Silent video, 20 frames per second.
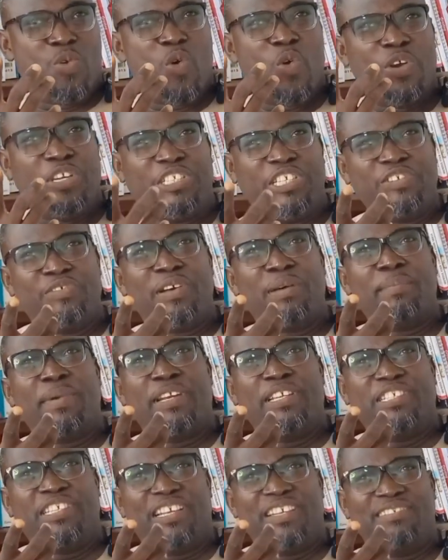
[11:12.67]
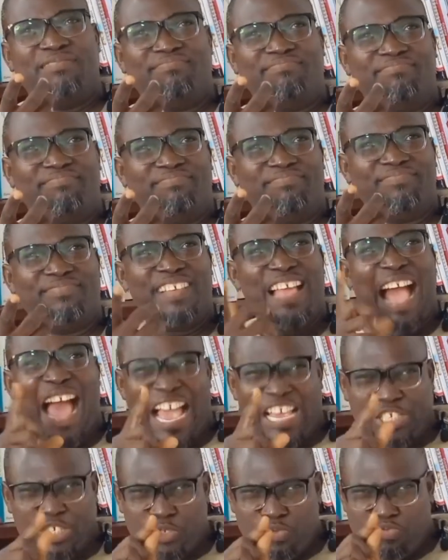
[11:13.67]
or a general manager, are
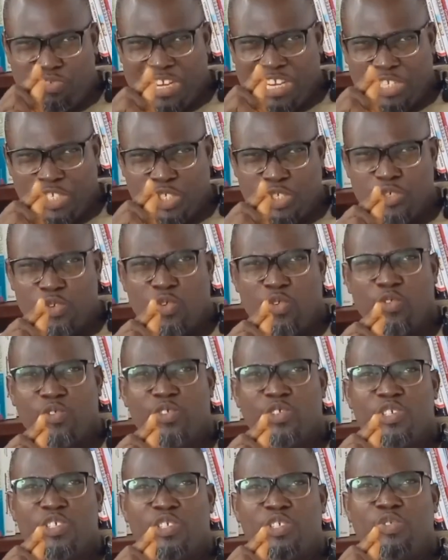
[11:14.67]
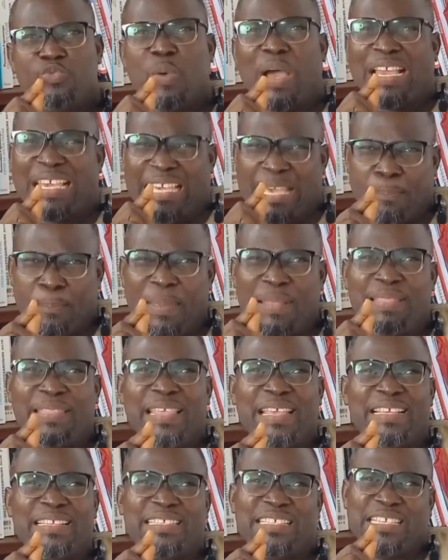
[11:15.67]
you really sure you are keeping
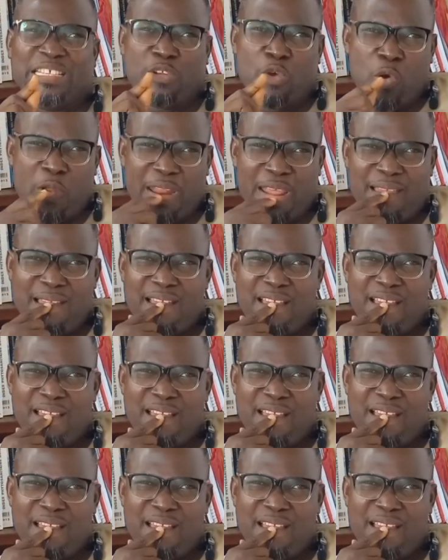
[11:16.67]
things in order?